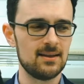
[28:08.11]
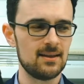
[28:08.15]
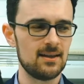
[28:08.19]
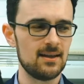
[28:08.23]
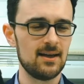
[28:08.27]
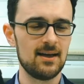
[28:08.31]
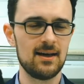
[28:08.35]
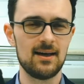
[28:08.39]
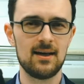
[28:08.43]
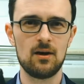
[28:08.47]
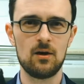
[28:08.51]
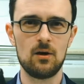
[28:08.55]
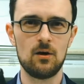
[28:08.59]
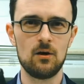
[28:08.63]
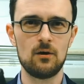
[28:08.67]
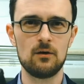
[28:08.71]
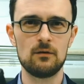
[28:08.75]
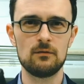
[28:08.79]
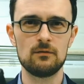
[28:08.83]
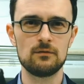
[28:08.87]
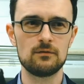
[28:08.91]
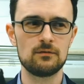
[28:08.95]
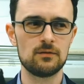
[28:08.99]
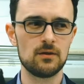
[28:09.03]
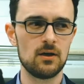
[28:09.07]

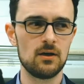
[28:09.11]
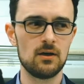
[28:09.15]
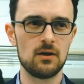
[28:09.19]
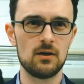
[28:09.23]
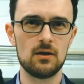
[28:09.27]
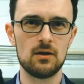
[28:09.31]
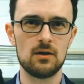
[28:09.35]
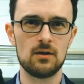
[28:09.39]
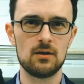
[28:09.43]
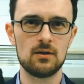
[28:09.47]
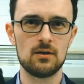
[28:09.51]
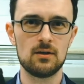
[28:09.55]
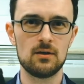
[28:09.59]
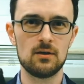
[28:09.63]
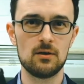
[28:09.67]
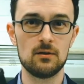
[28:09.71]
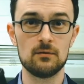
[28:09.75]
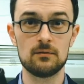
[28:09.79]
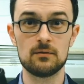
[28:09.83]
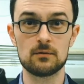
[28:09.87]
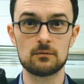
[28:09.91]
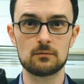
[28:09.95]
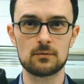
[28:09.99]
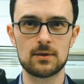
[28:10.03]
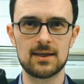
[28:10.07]
of
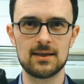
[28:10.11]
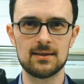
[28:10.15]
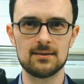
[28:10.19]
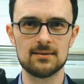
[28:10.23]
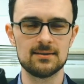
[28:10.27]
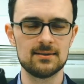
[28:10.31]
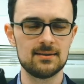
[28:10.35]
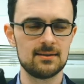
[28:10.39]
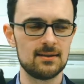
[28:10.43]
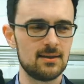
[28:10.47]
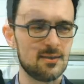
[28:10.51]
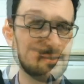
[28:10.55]
the real.